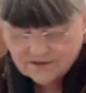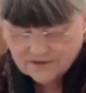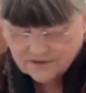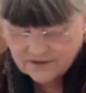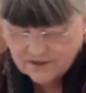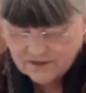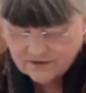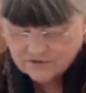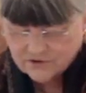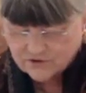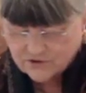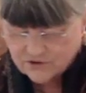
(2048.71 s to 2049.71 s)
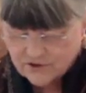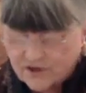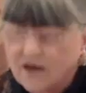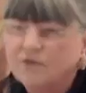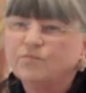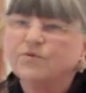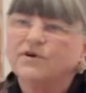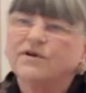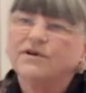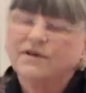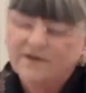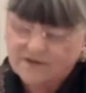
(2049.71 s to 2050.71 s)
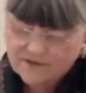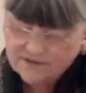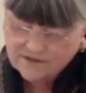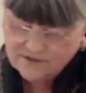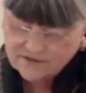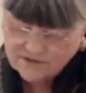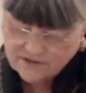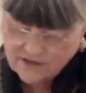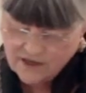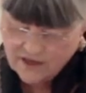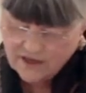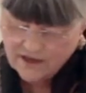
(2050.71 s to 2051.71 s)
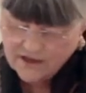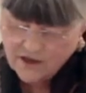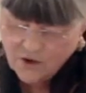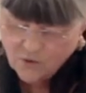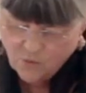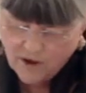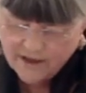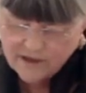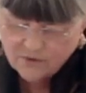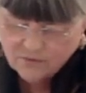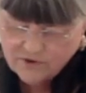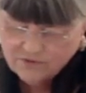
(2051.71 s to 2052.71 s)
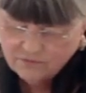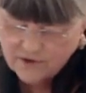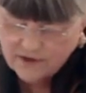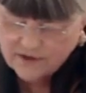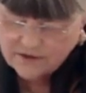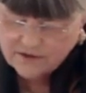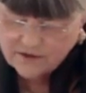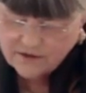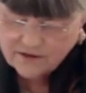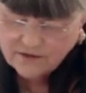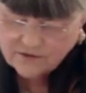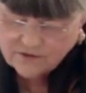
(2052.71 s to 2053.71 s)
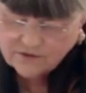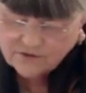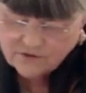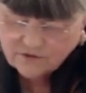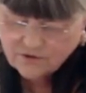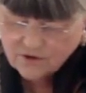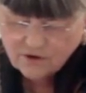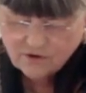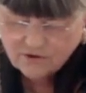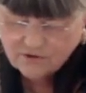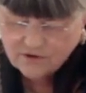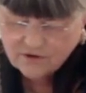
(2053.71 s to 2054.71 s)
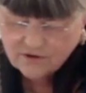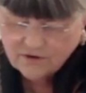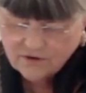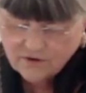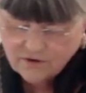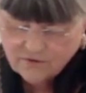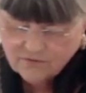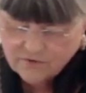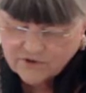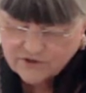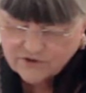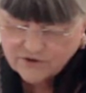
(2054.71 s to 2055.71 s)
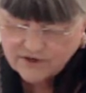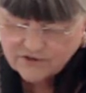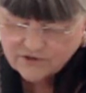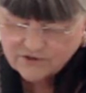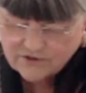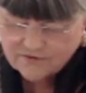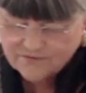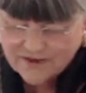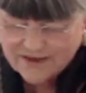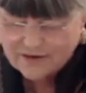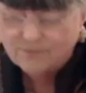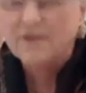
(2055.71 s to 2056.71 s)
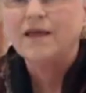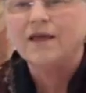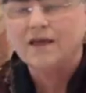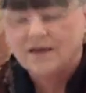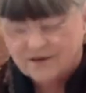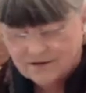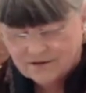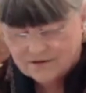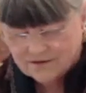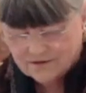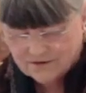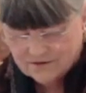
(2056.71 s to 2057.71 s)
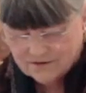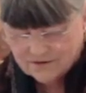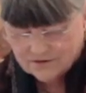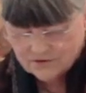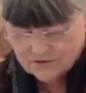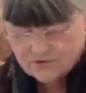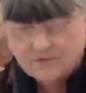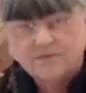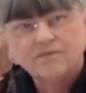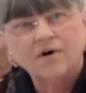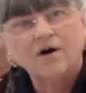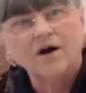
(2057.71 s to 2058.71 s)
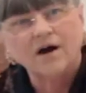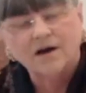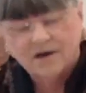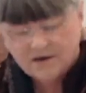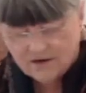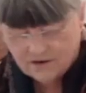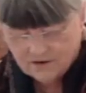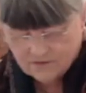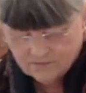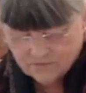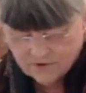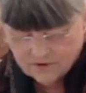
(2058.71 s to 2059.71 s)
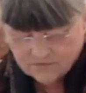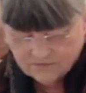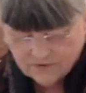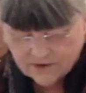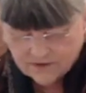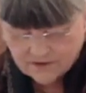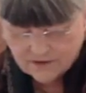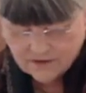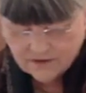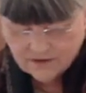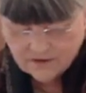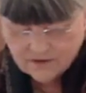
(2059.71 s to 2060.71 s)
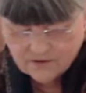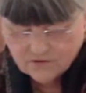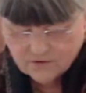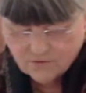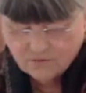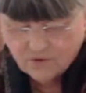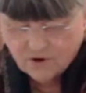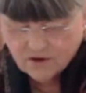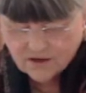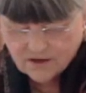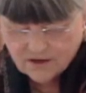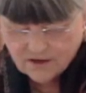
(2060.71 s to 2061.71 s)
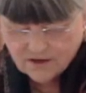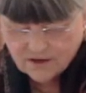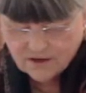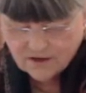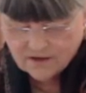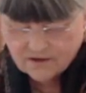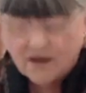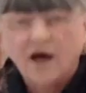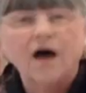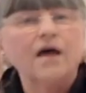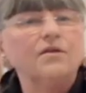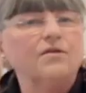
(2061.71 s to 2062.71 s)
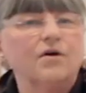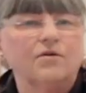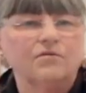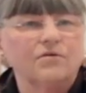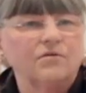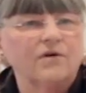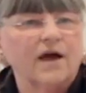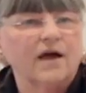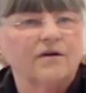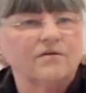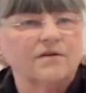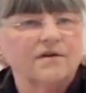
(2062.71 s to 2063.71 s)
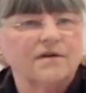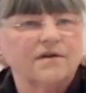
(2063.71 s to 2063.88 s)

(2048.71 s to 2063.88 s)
Leaves are turning upward, the sky white with rain, too cold for a stranger to find me, too far for a friend to walk on unknown ground.